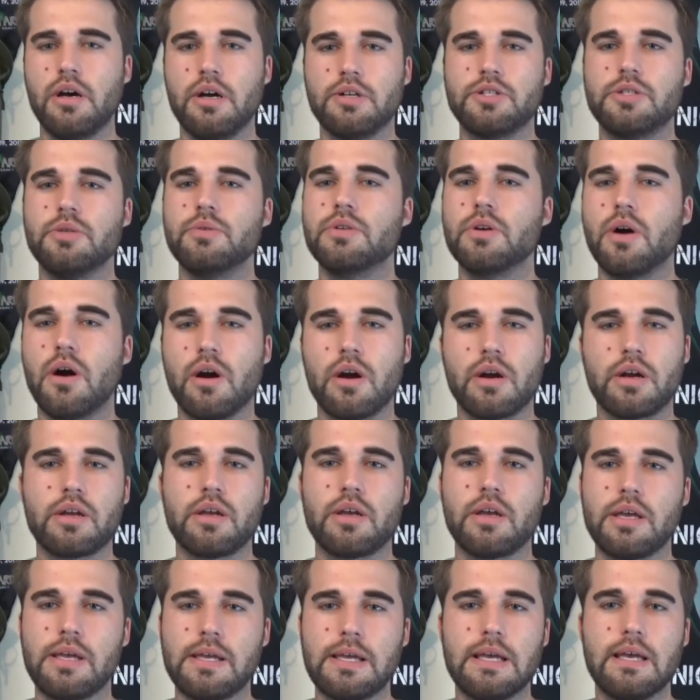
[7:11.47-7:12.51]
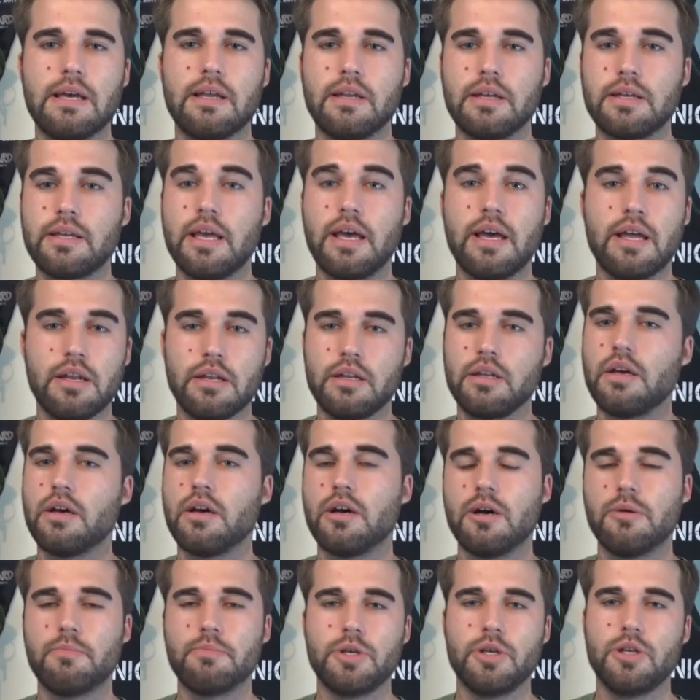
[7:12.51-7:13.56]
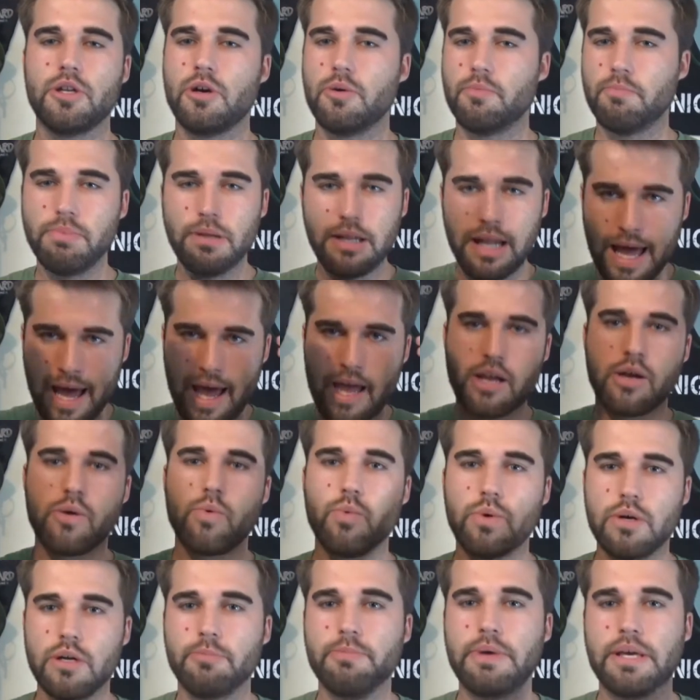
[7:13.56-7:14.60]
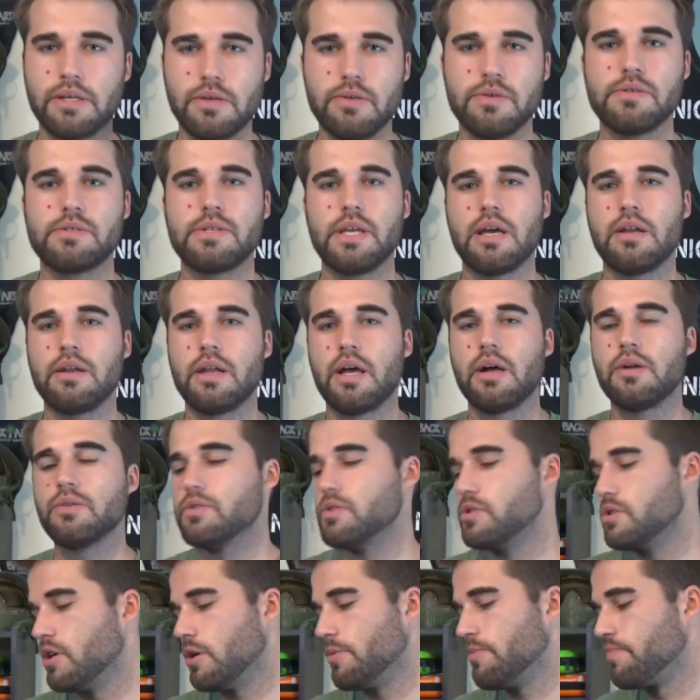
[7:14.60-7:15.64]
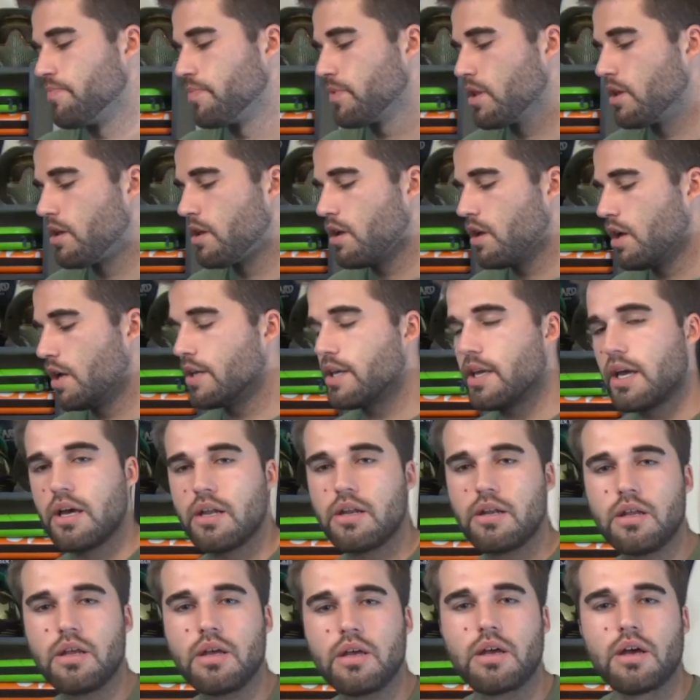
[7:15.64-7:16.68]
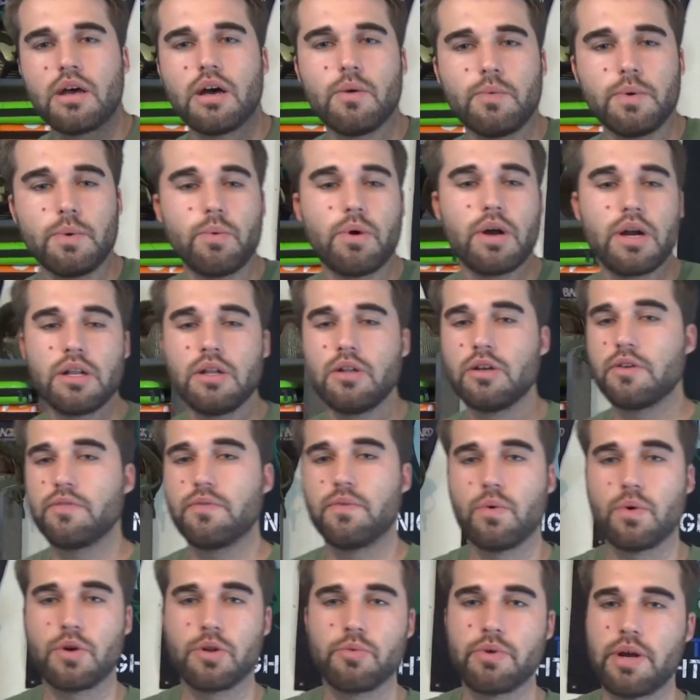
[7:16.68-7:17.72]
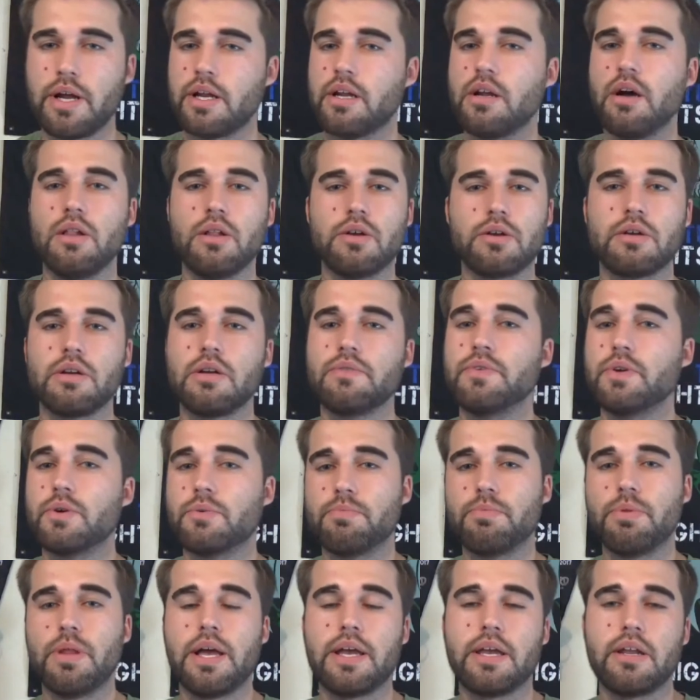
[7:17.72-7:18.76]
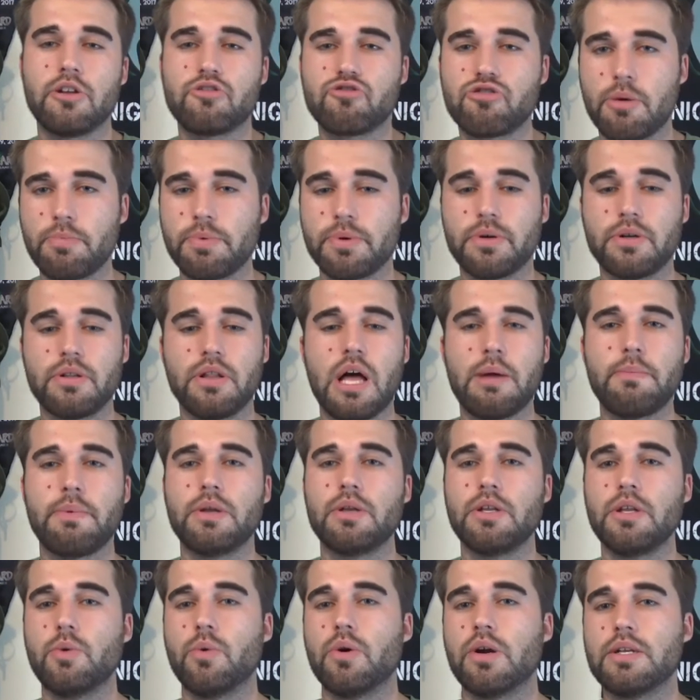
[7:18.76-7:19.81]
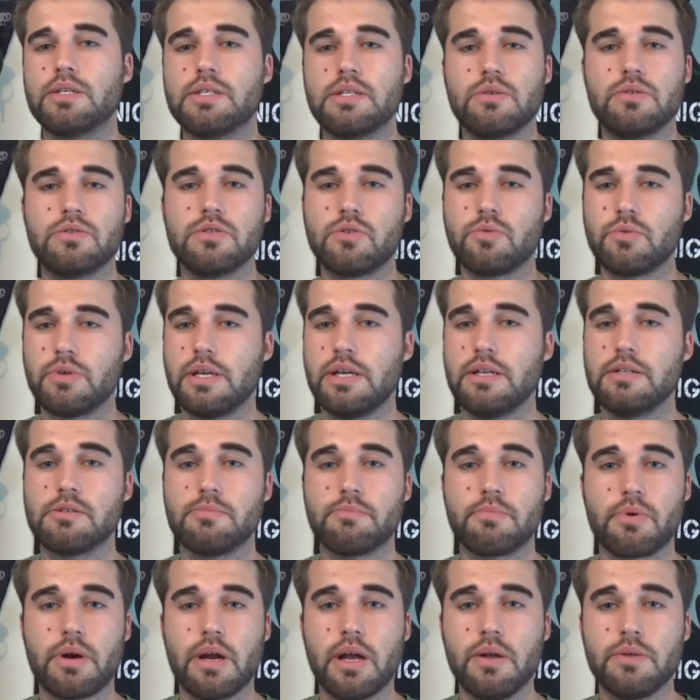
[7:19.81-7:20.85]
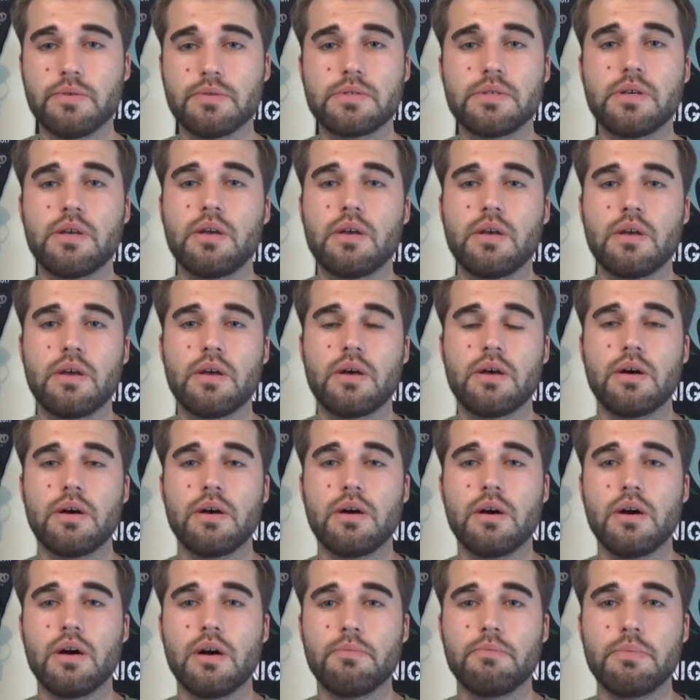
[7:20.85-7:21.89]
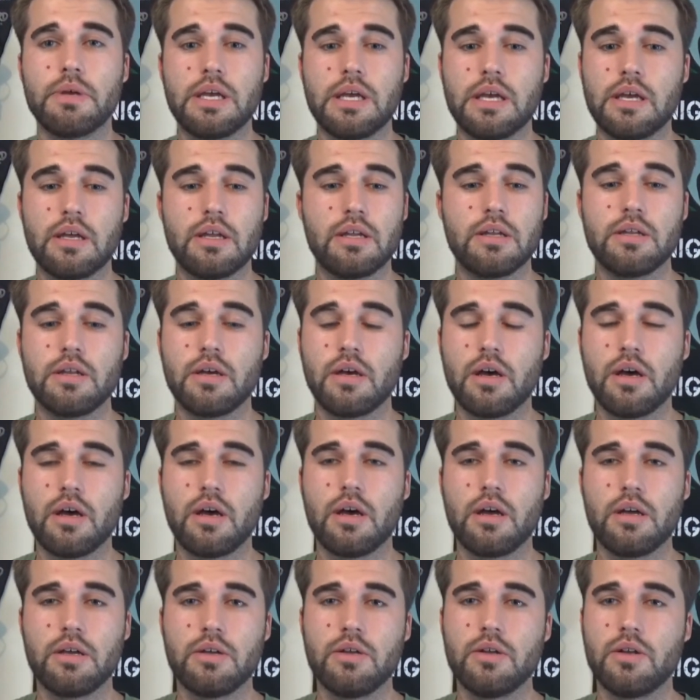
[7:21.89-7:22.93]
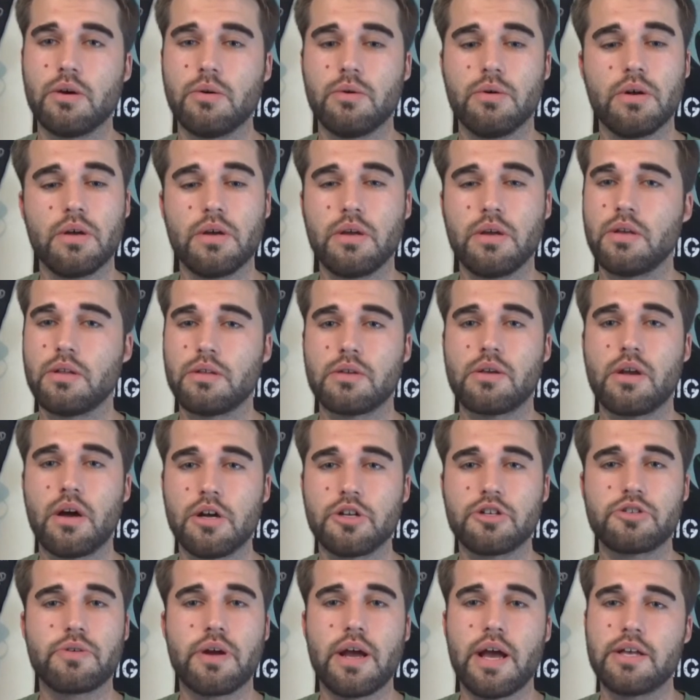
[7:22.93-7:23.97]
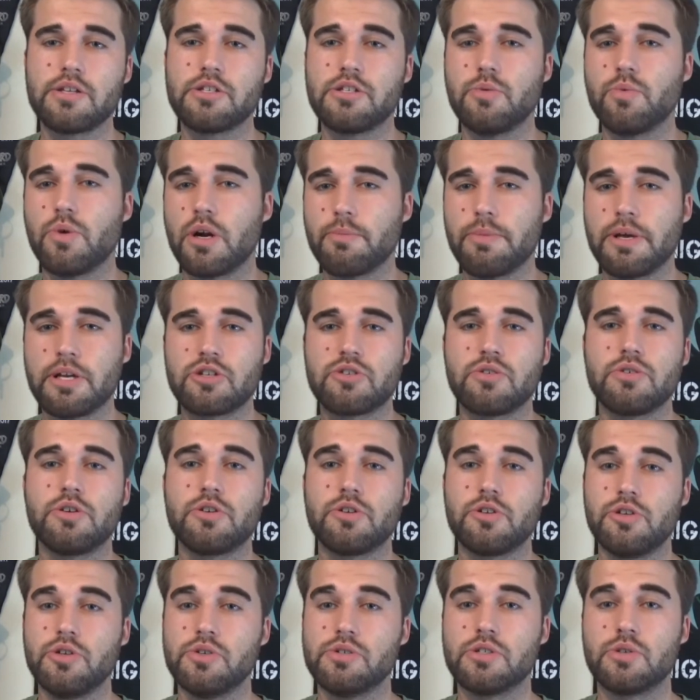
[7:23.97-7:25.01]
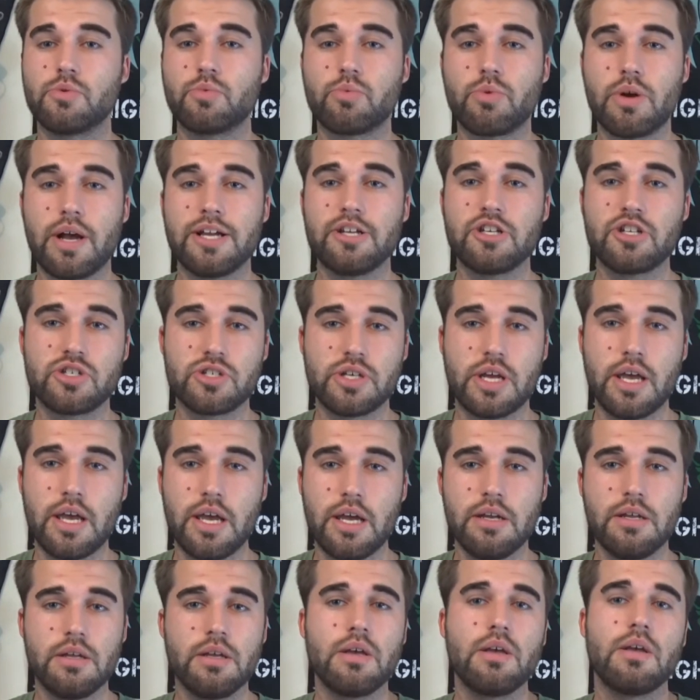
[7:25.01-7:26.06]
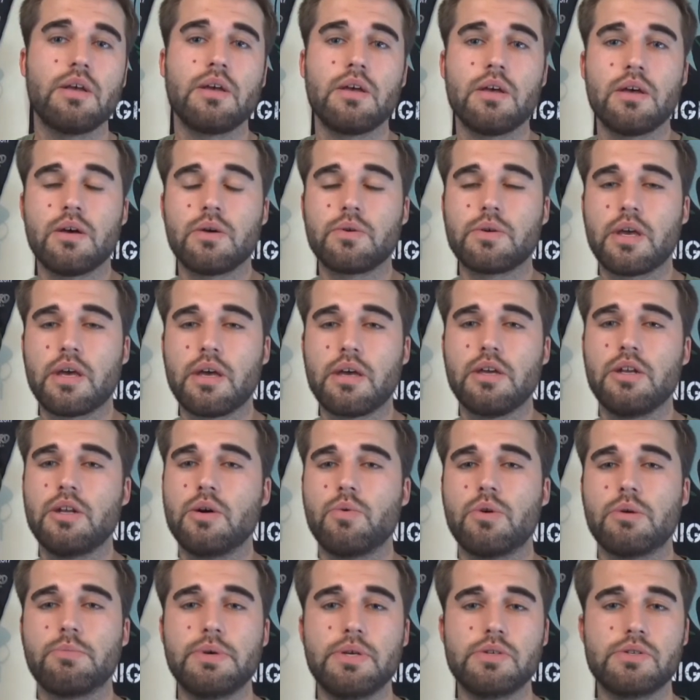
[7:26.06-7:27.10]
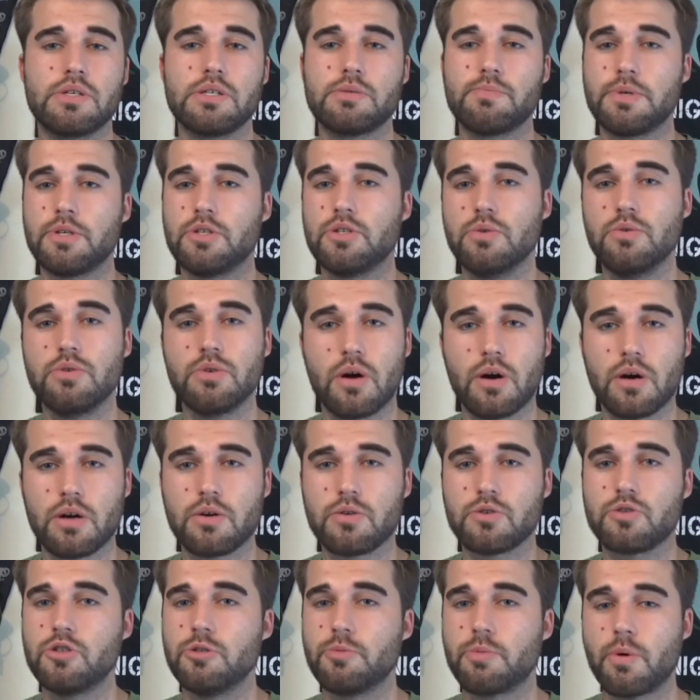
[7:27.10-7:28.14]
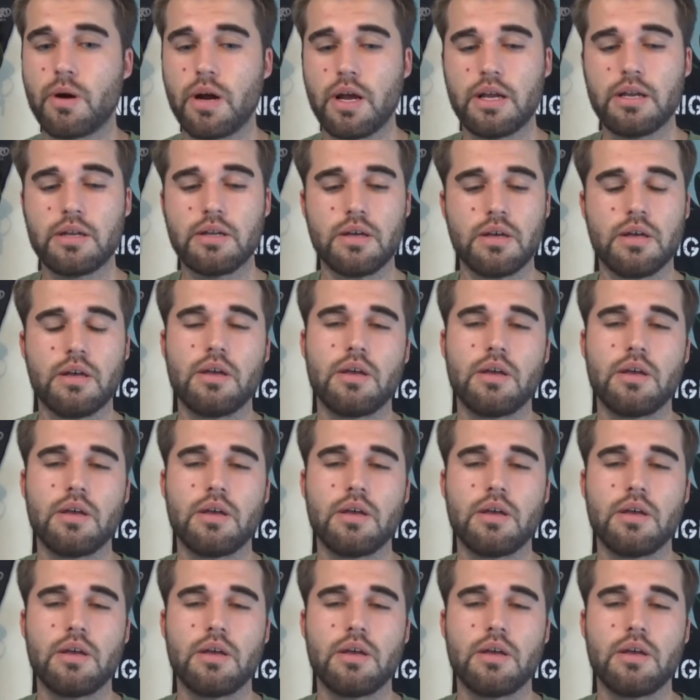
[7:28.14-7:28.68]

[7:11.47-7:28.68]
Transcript: Too dark, and again, black will make you stand out. So again, we want to look for the right color. If you're playing in a tropical climate, you want to see those greens and browns, the contrast. You want to make sure you're using the right shade. Okay, you don't want to be using something too dark or too bright.